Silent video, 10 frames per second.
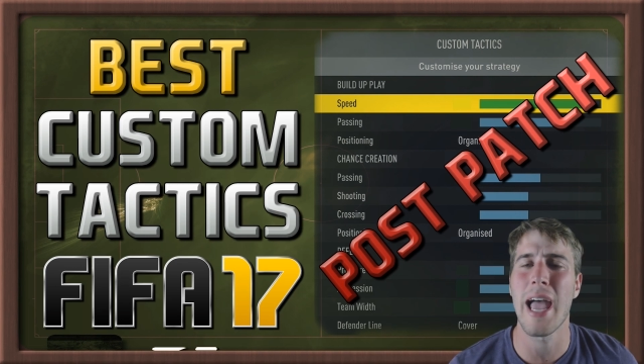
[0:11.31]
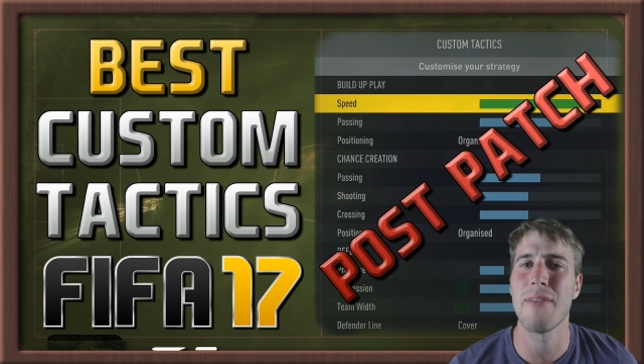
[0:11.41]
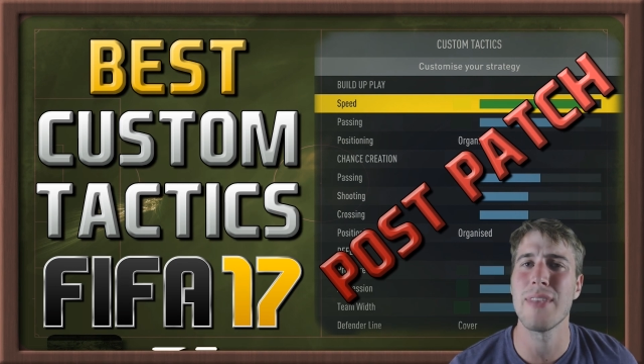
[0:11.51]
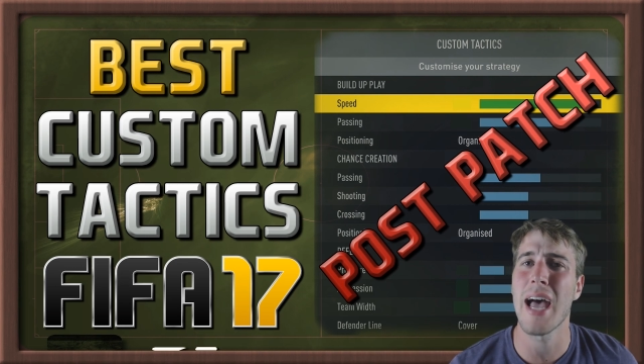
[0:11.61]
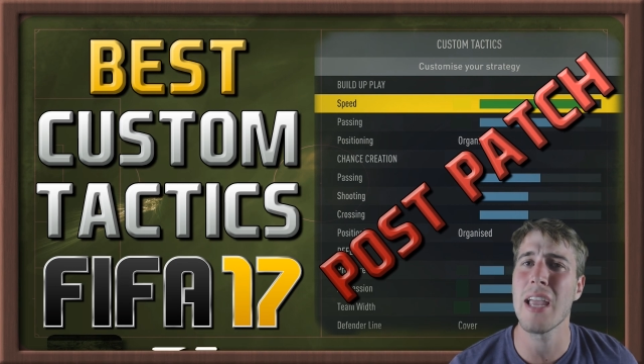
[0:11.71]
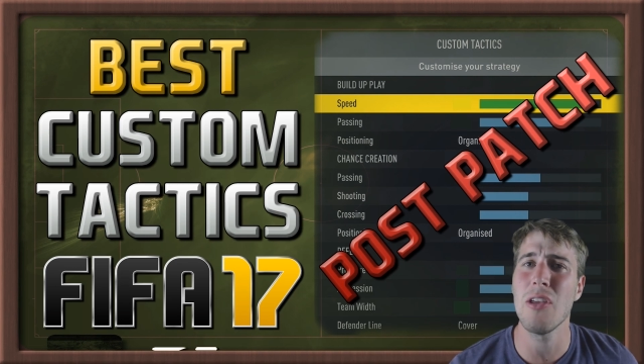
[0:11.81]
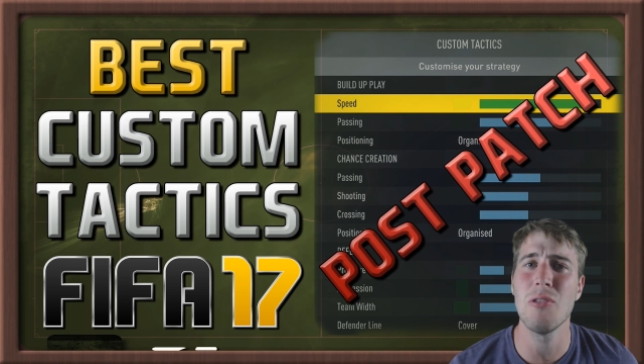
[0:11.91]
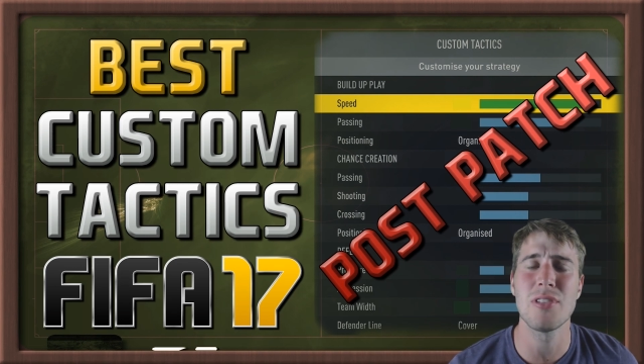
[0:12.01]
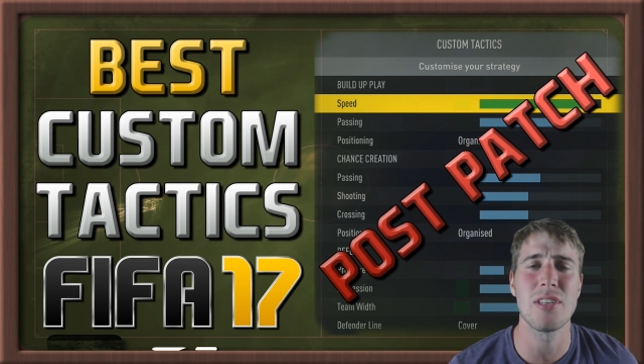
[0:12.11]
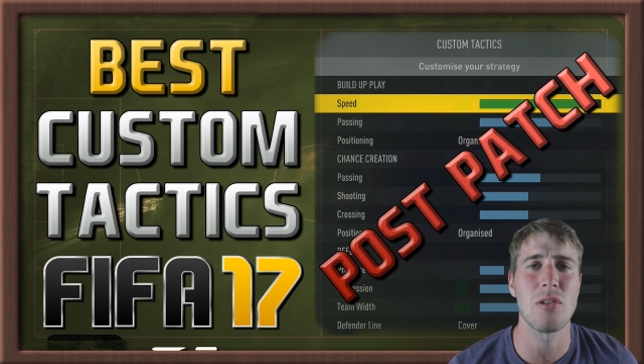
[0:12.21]
I have not
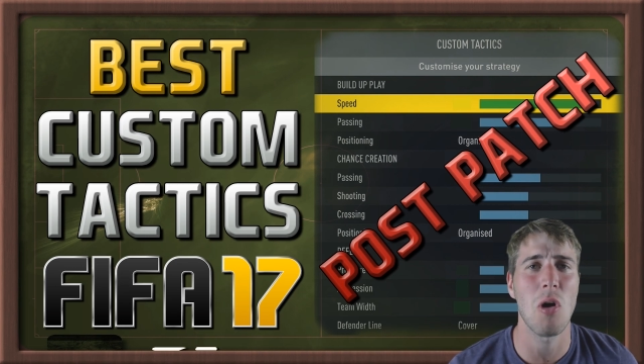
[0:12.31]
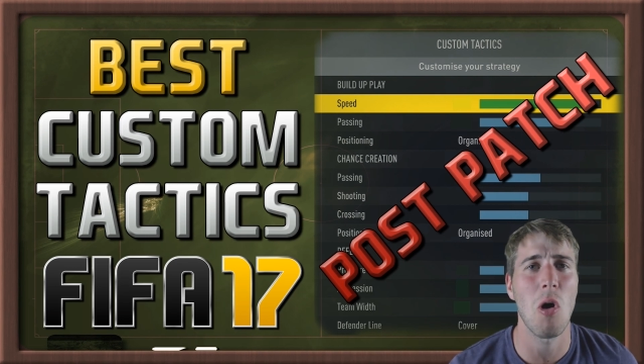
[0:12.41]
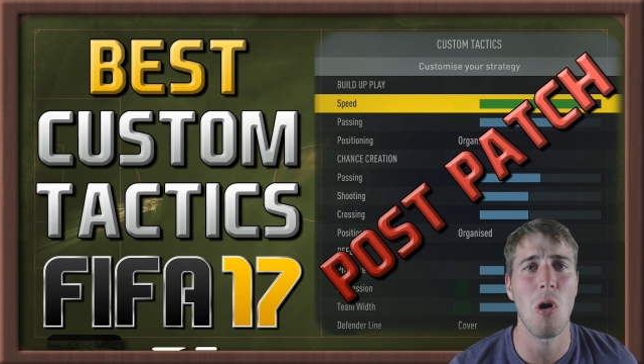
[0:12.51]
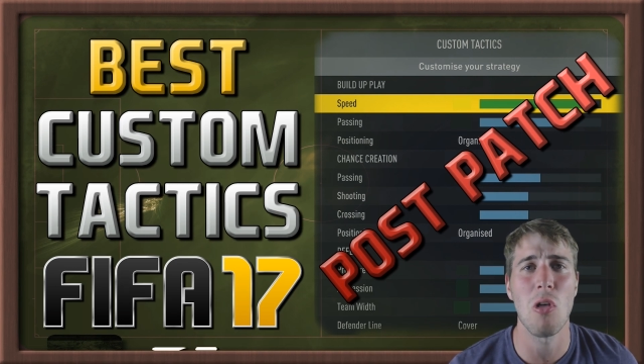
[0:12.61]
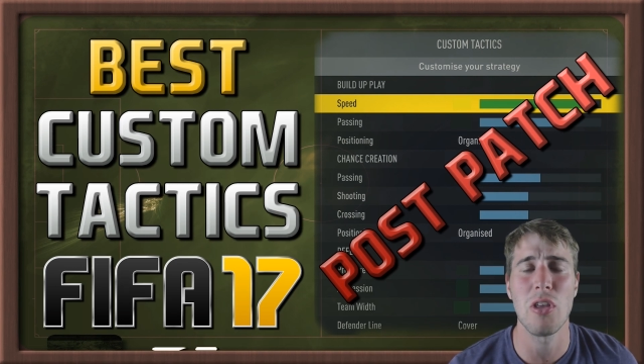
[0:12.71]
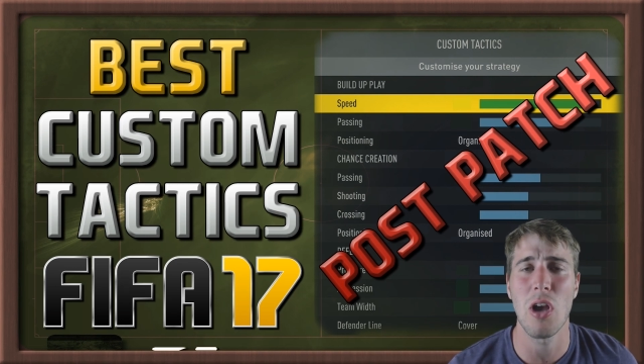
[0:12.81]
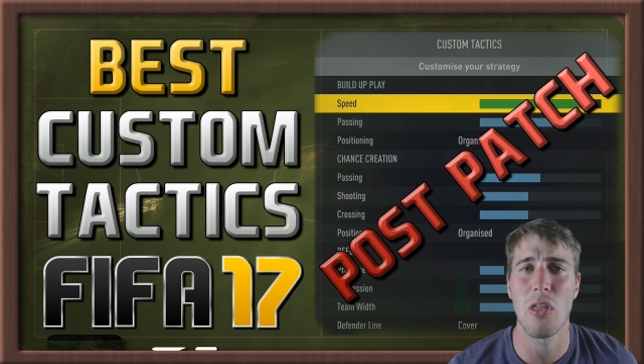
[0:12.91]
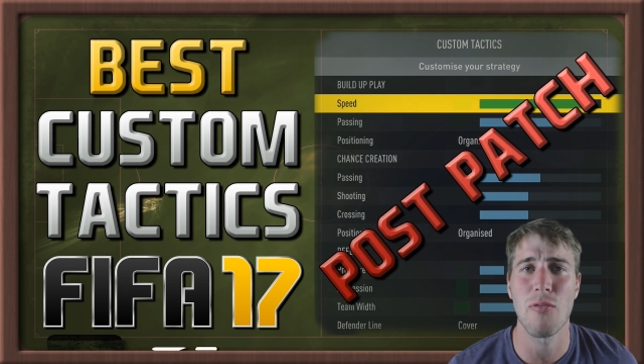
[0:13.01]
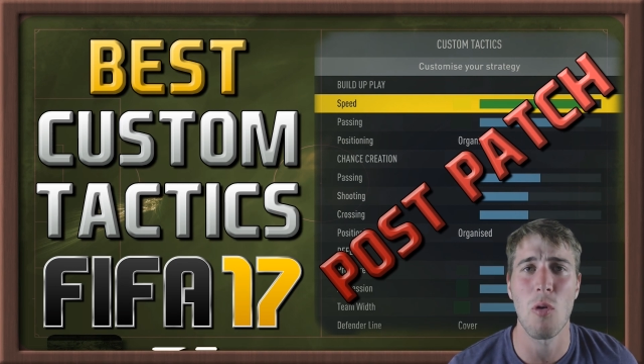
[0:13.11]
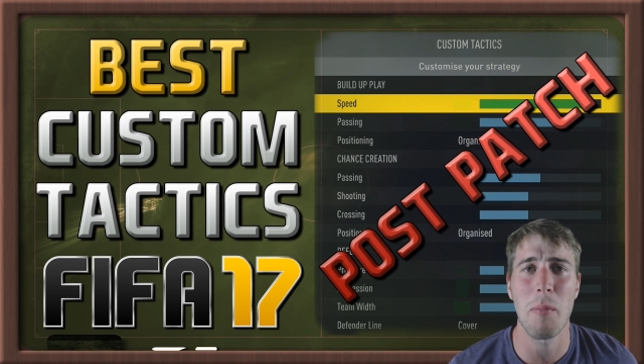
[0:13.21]
used this on all the
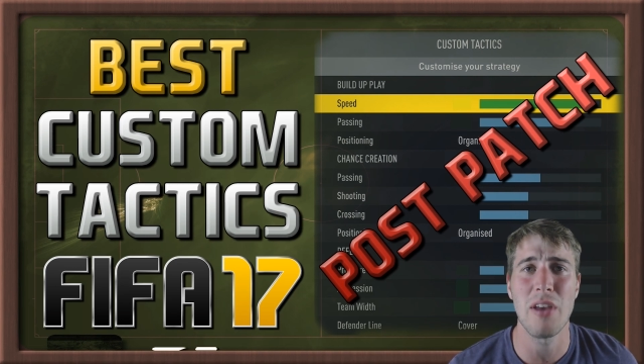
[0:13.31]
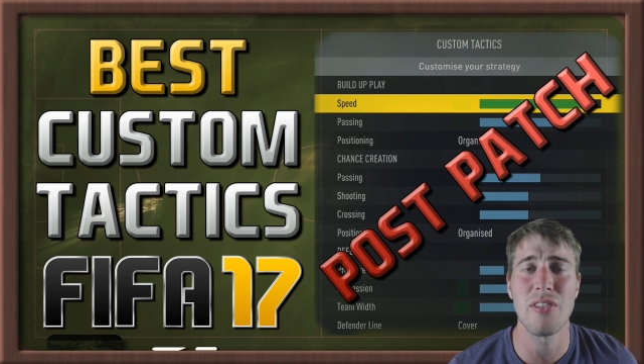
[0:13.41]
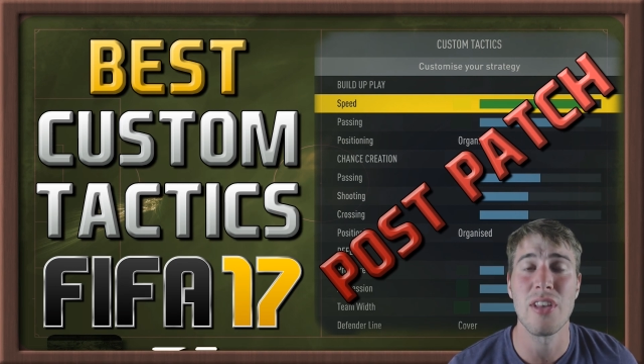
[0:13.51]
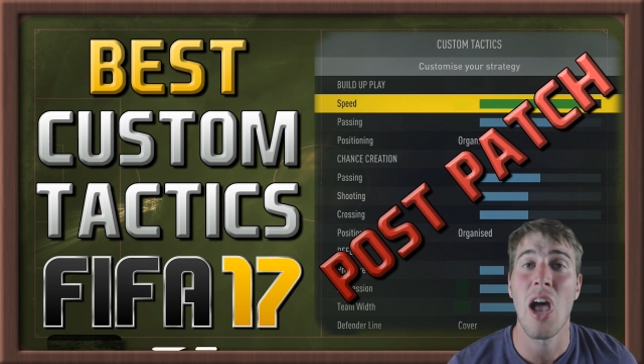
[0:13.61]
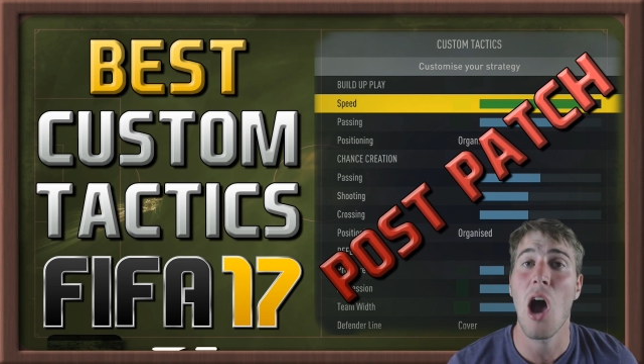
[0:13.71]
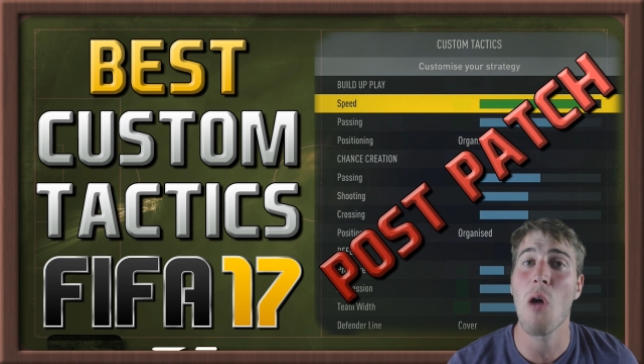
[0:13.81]
other formations.